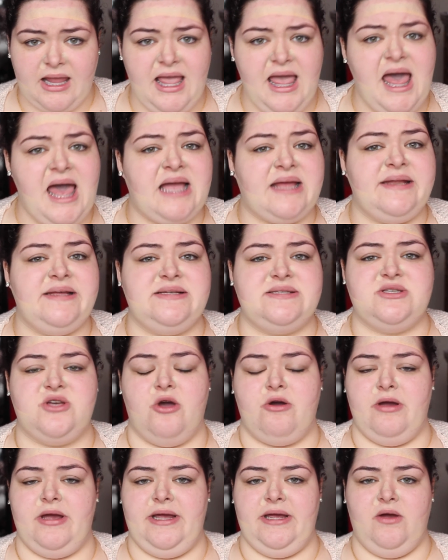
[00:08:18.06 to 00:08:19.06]
acne
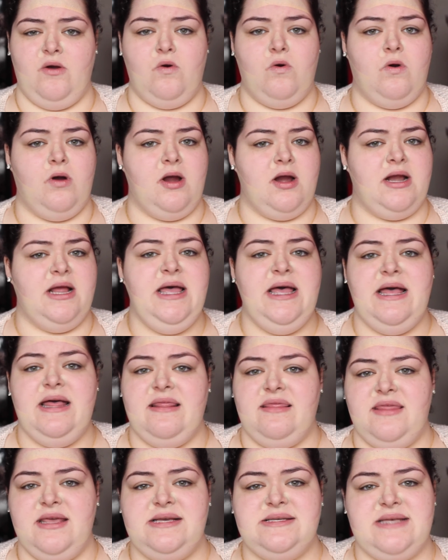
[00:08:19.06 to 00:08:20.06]
scarring or
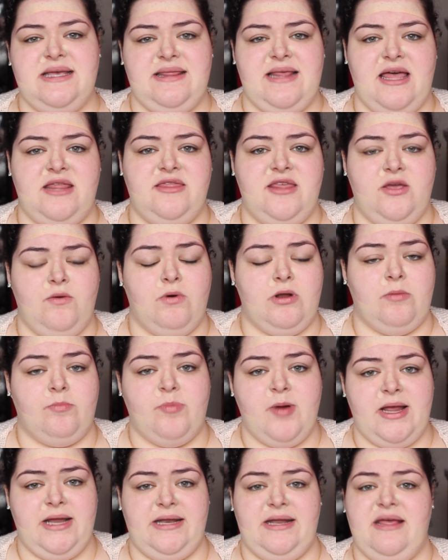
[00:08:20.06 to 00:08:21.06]
things like that that you want to
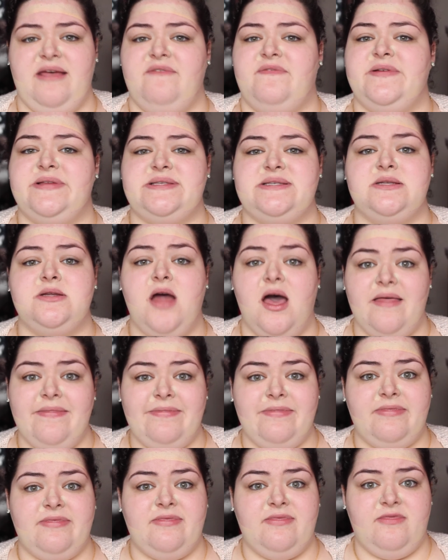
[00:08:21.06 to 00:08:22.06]
brighten, if it's
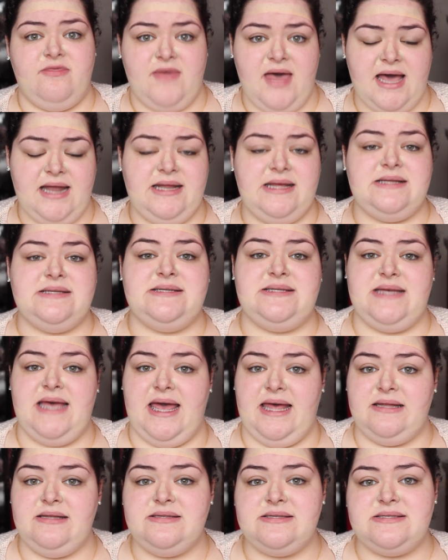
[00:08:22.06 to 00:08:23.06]
not that
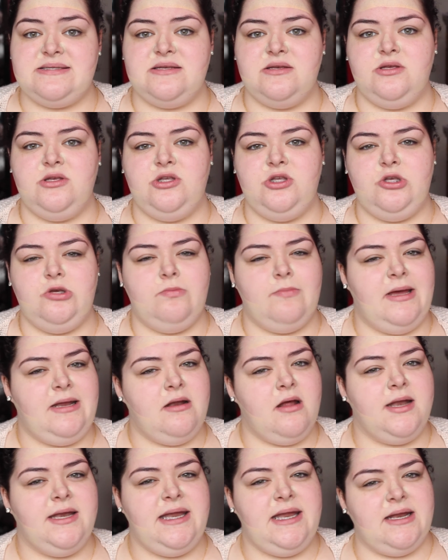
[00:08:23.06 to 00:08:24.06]
intense, you might
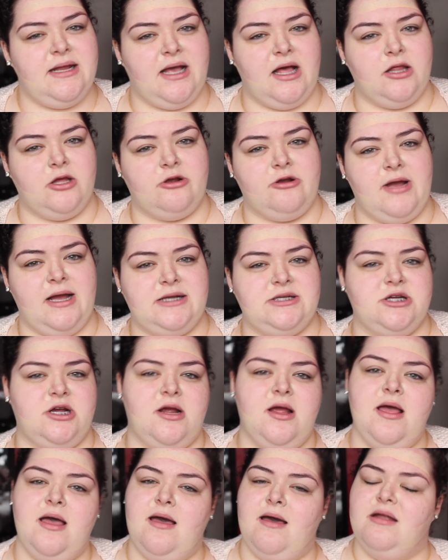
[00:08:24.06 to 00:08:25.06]
not need a color
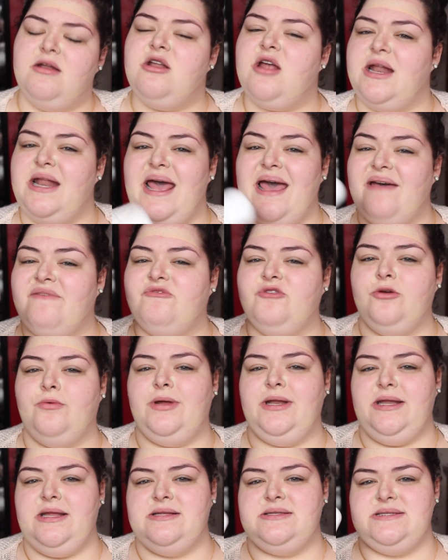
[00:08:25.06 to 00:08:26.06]
corrector. Not
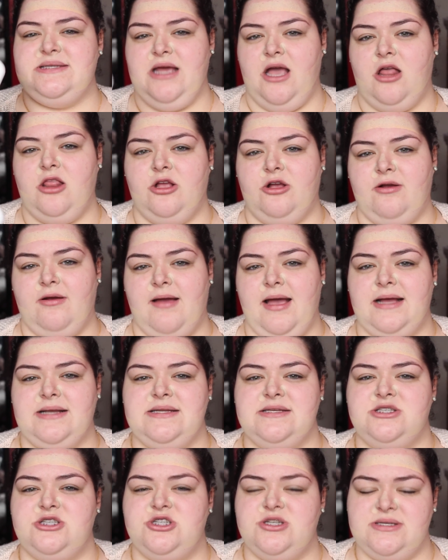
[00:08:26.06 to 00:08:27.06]
everyone needs to color
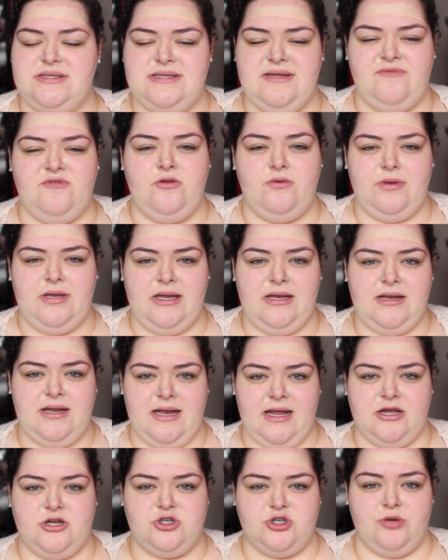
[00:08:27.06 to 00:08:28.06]
correct. It's just if you need
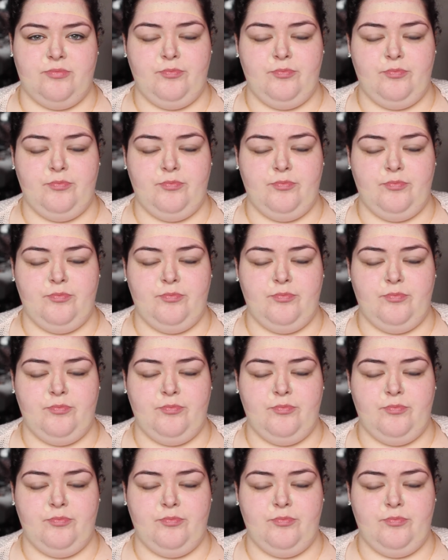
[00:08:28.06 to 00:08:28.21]
an extra